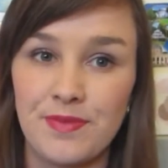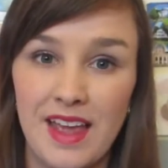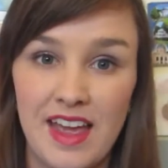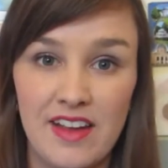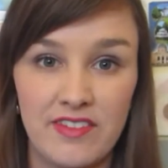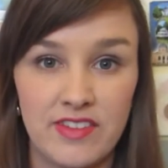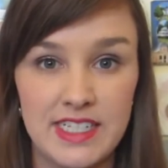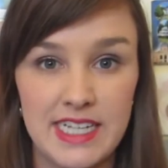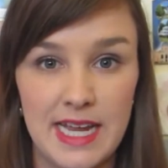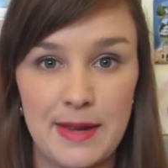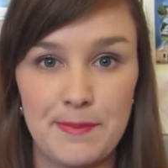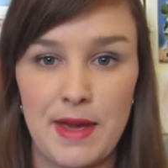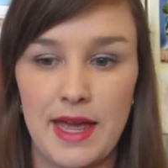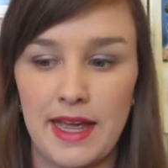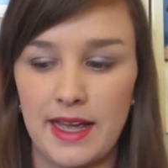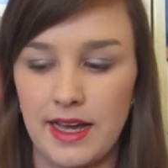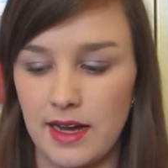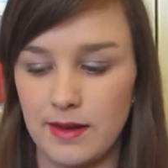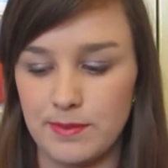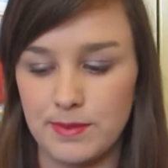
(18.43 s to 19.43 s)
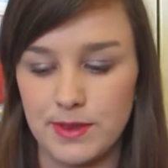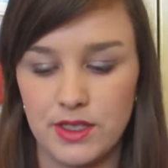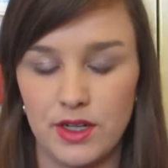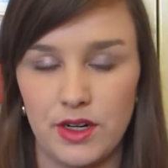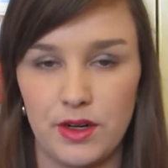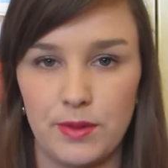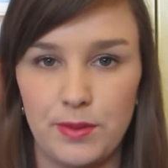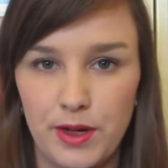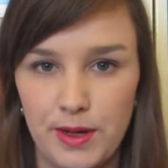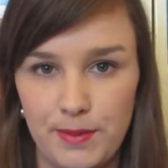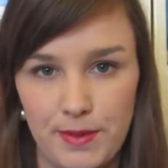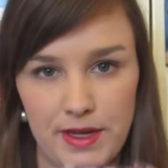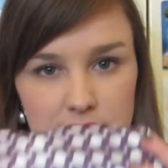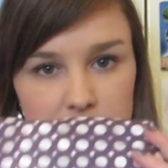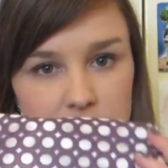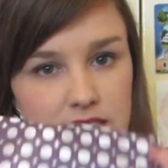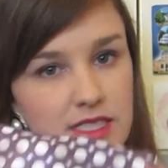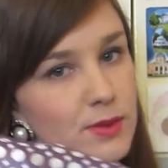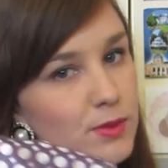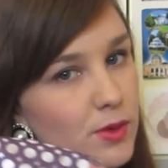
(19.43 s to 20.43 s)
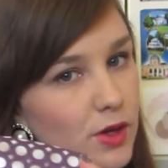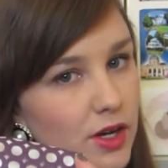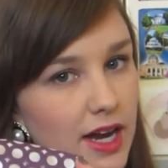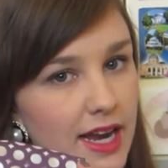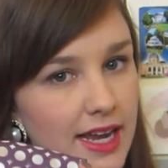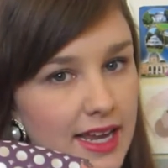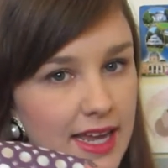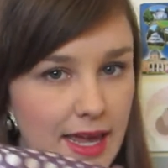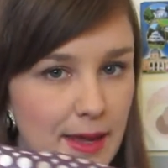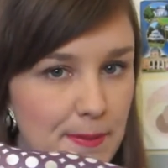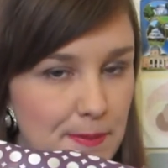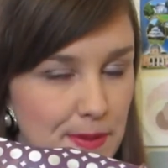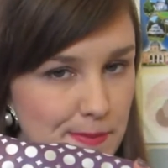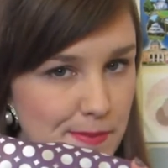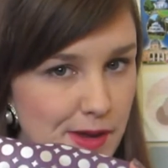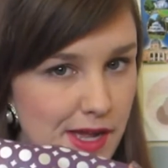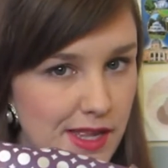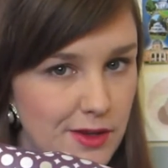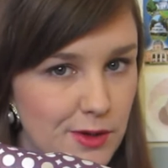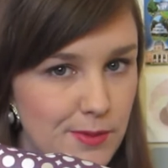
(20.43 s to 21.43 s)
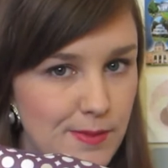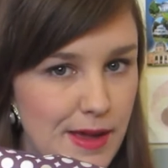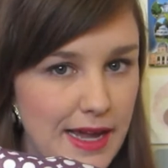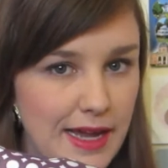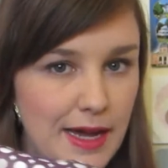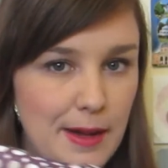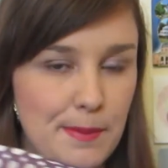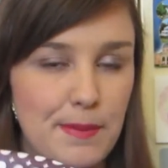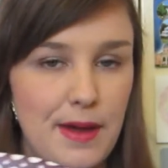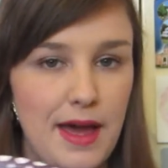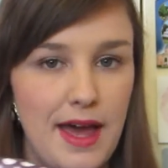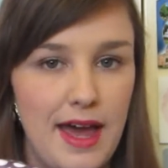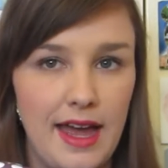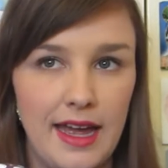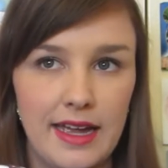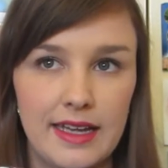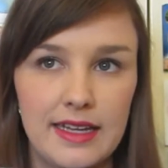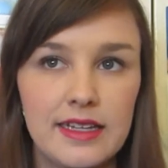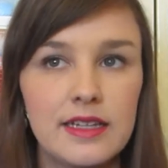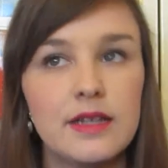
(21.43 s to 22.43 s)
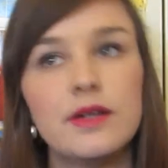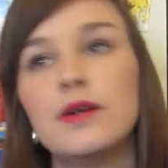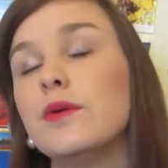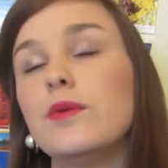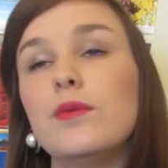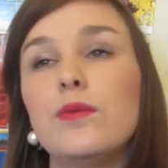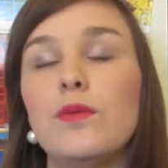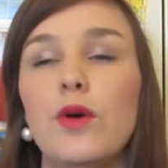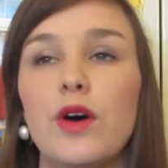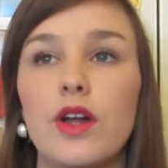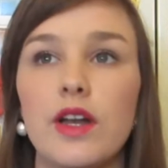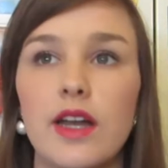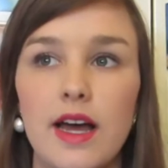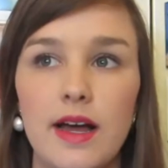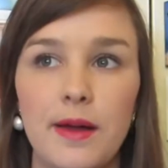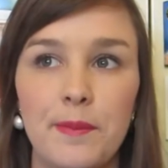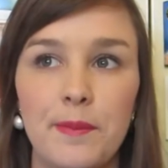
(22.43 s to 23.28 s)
everyday makeup. So pretty much just what I keep in my little makeup bag, what